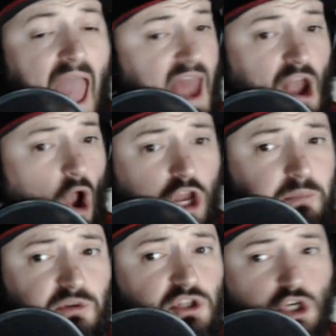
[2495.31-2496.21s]
and
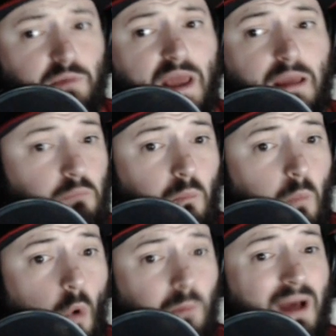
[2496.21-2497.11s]
arguably should make
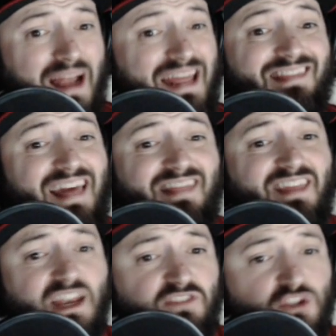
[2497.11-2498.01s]
more money than
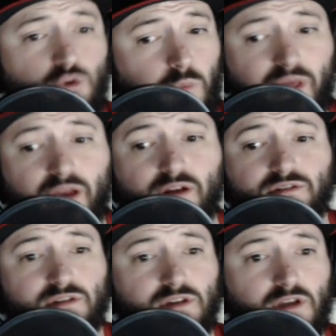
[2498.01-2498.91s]
the individual
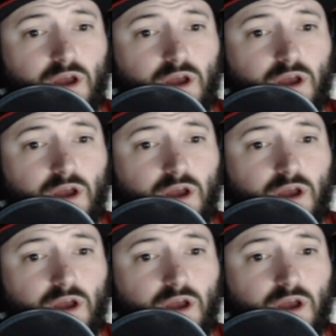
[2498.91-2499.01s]
players.